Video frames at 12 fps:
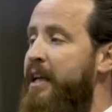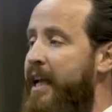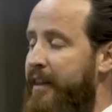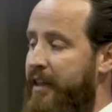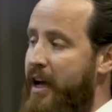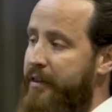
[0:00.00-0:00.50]

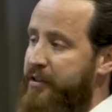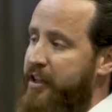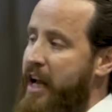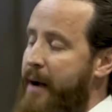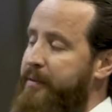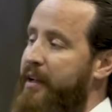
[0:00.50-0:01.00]
In the other
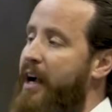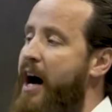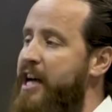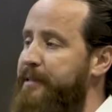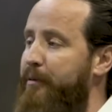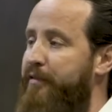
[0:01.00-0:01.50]
Synoptic
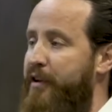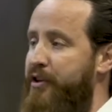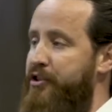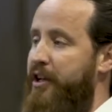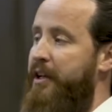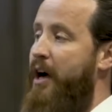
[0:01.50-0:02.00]
Gospel
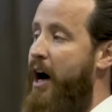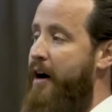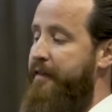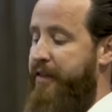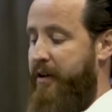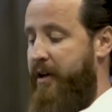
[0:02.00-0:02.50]
version
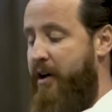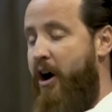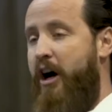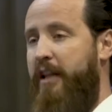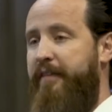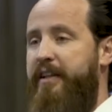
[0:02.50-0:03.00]
of the
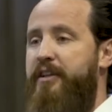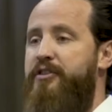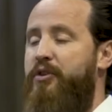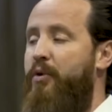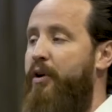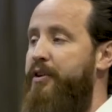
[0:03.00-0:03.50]
Olivet
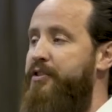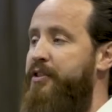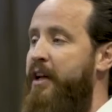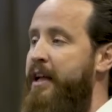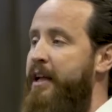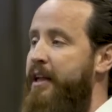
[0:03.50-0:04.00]
Discourse,
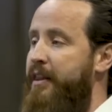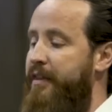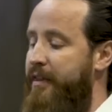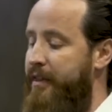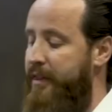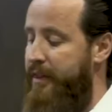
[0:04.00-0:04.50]

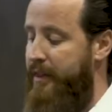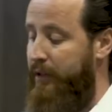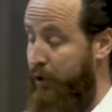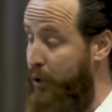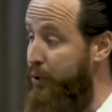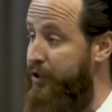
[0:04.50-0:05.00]

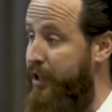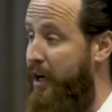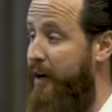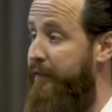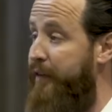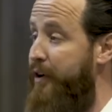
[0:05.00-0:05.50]
Luke's
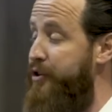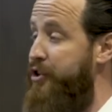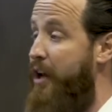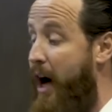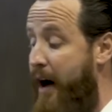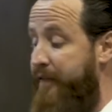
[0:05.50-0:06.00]

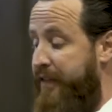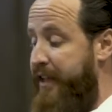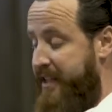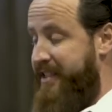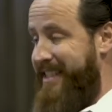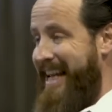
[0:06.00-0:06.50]
version of
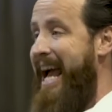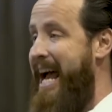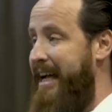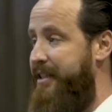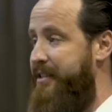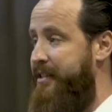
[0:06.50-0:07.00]
this
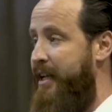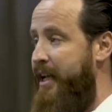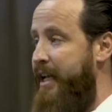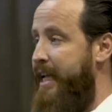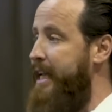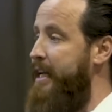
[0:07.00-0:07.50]
text,
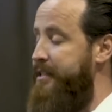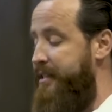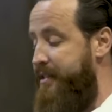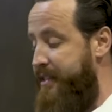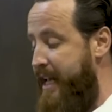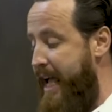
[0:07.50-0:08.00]
he
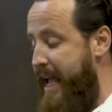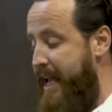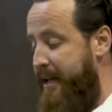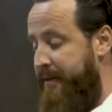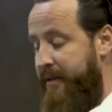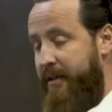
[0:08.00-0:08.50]
doesn't
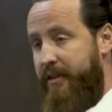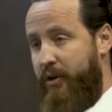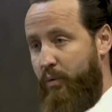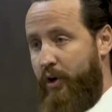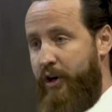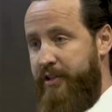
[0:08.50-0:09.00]
say the
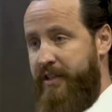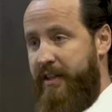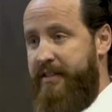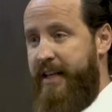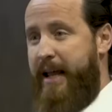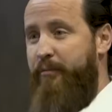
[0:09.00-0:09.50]
words in the
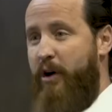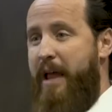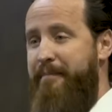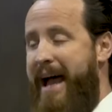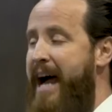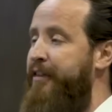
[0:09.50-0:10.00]
same way
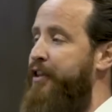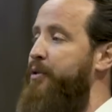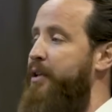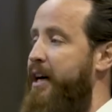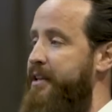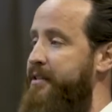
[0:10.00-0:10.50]
Matthew
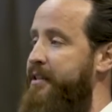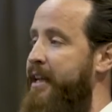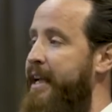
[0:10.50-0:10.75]
does.